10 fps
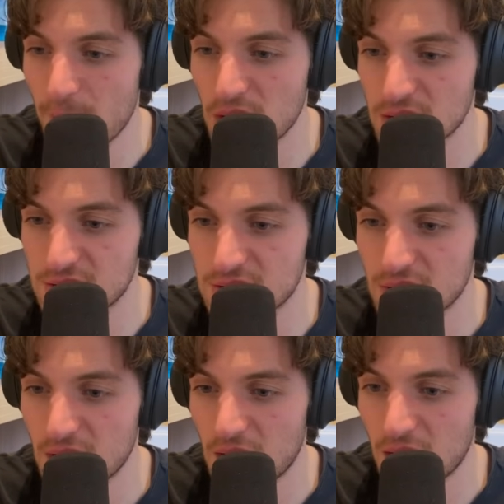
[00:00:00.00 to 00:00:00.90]
But
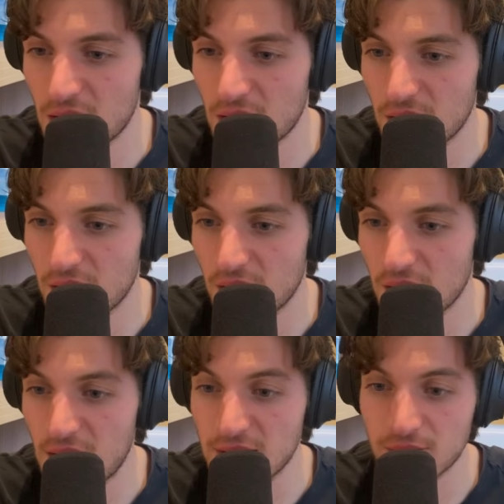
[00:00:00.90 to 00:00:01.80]

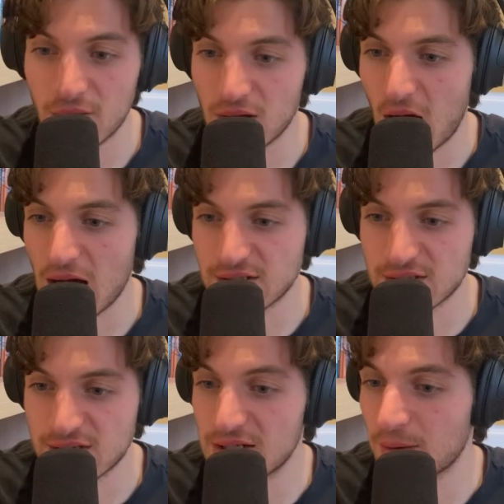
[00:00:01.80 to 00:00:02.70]
and as I
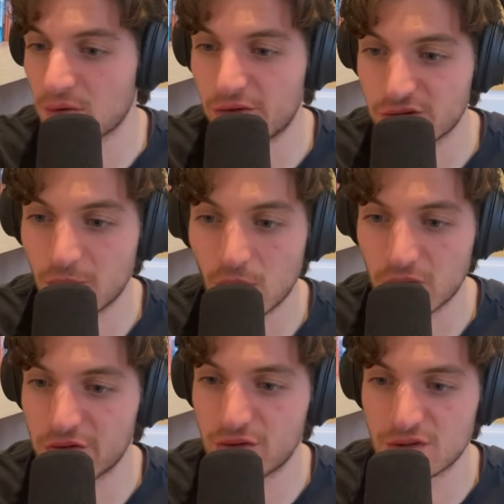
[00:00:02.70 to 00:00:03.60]
said, I'm comfortable
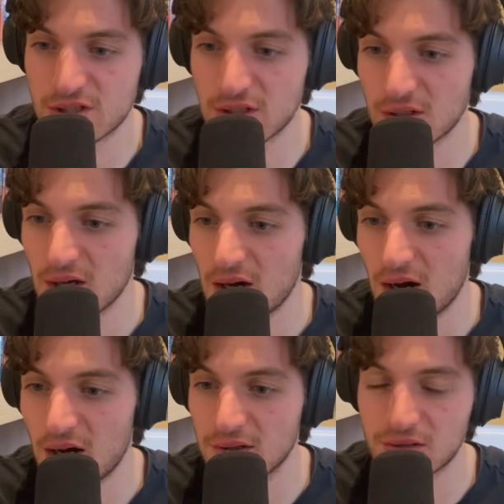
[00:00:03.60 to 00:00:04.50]
with using
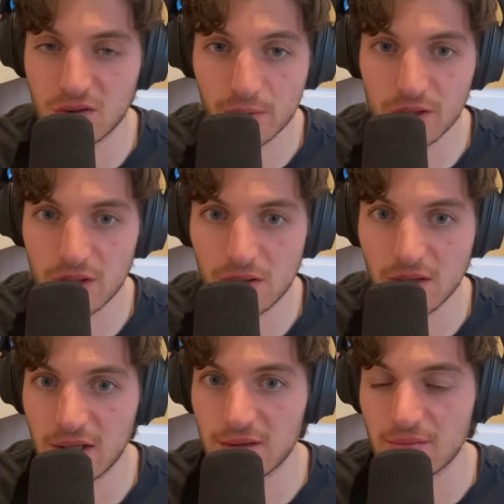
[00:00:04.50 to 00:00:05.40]
the
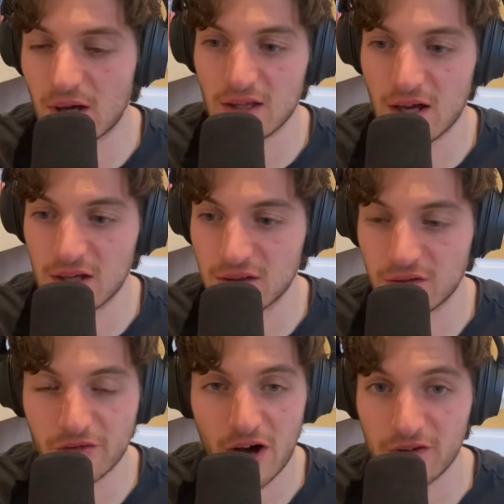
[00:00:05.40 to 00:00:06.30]
terminal, and I like
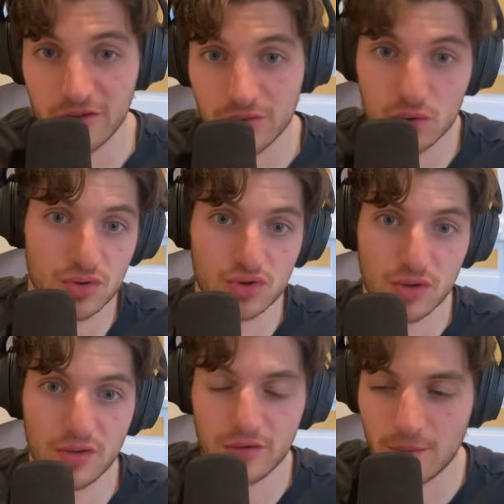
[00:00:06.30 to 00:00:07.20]
having full
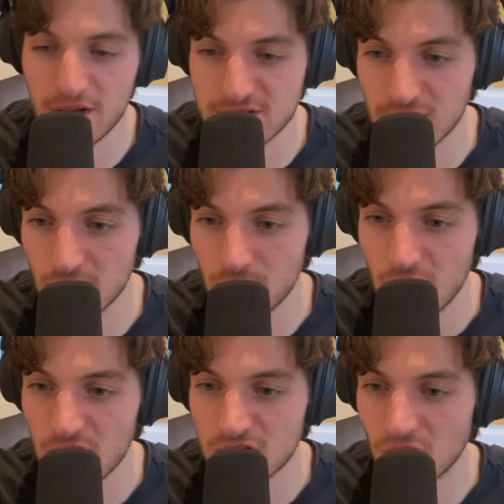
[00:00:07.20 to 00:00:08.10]
control over my setup.
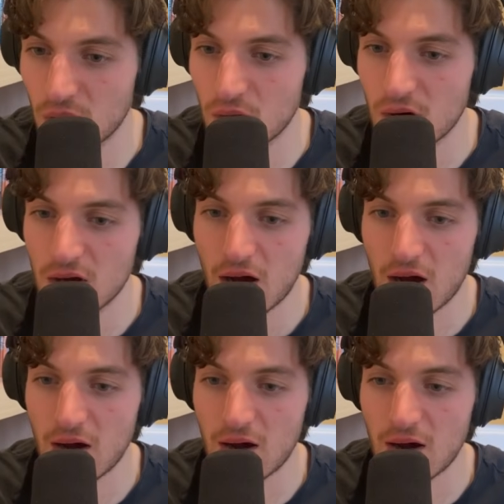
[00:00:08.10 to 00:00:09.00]
So
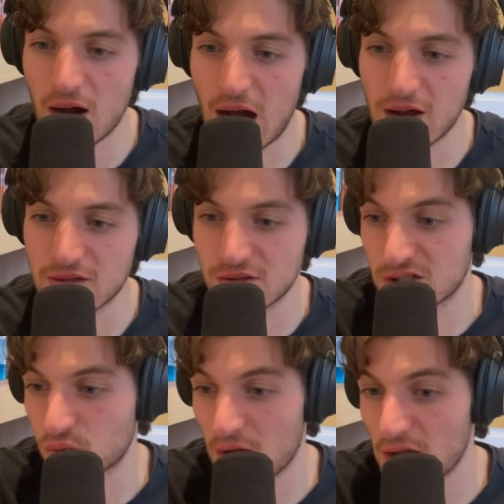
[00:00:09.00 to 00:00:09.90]

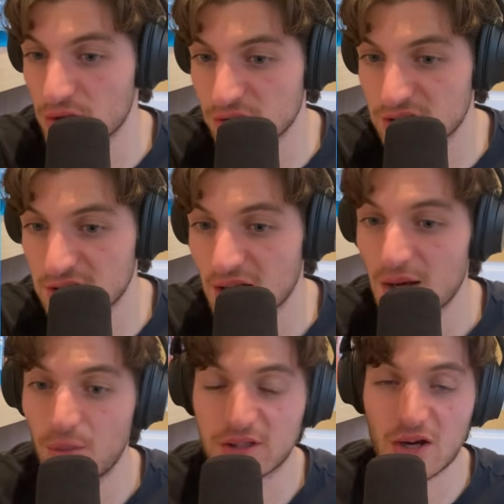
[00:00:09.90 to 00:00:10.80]
that's why I use it.
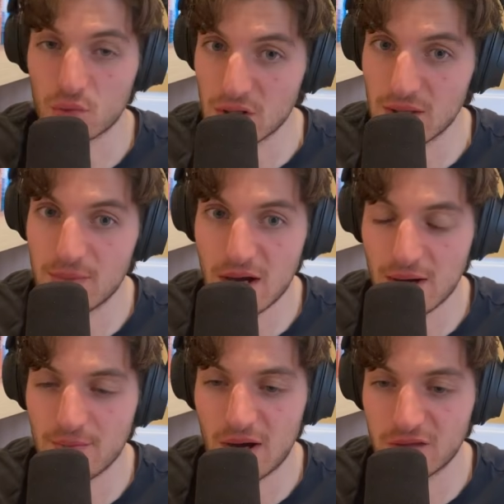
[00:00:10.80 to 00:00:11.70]
But I really
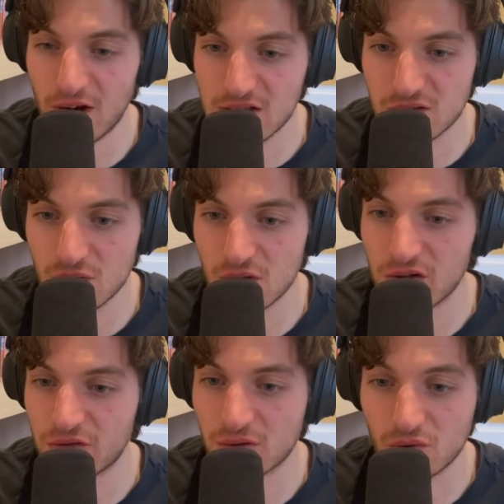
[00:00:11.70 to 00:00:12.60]
advise you,
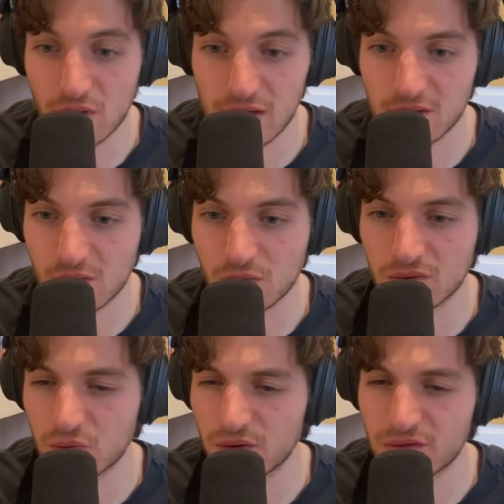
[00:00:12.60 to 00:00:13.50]
if you're a creator who
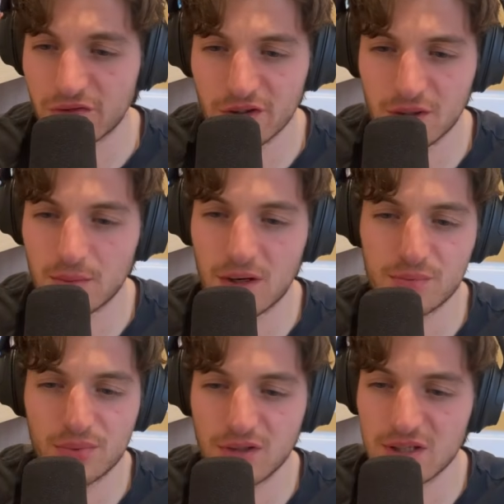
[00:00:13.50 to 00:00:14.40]
don't want to think
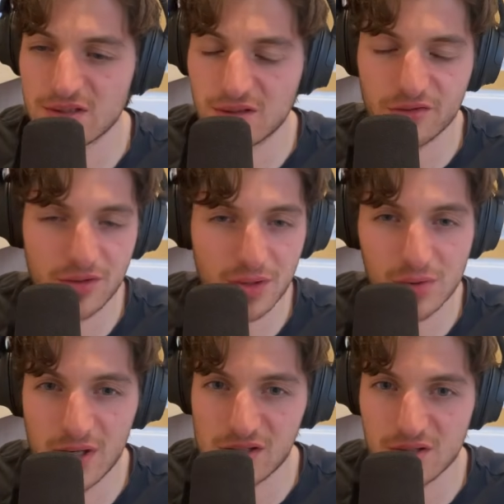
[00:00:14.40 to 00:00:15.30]
about plugins,
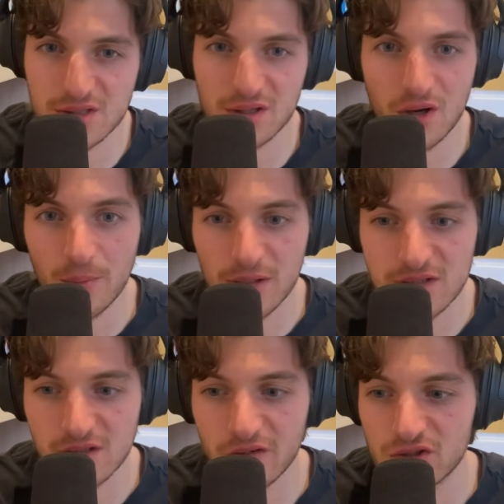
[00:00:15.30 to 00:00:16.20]
configurations, and
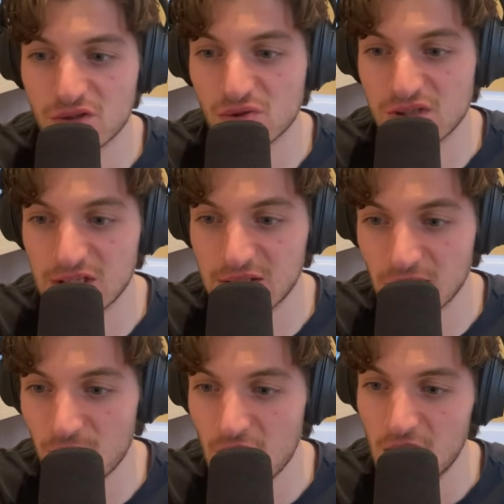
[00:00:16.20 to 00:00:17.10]
complex stuff, just use
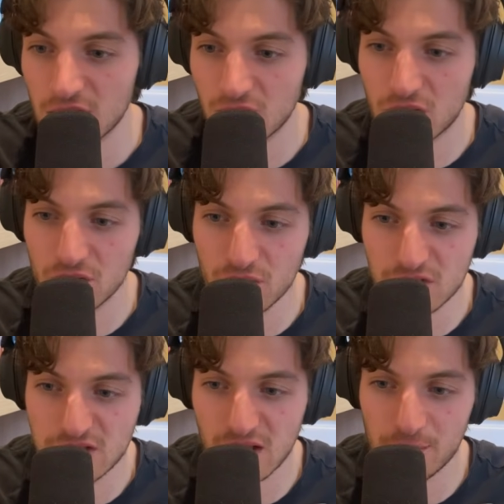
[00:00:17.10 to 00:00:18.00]
Eden. The good
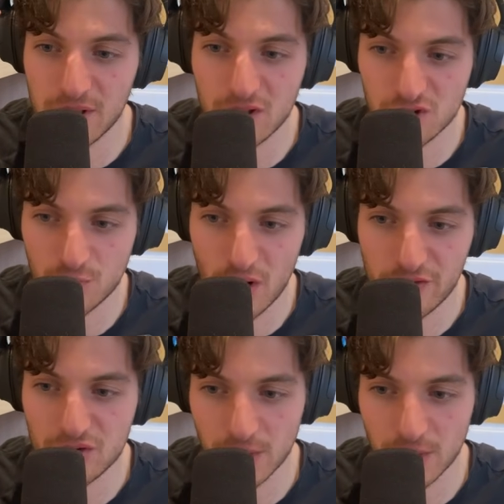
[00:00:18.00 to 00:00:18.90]
news is that because both use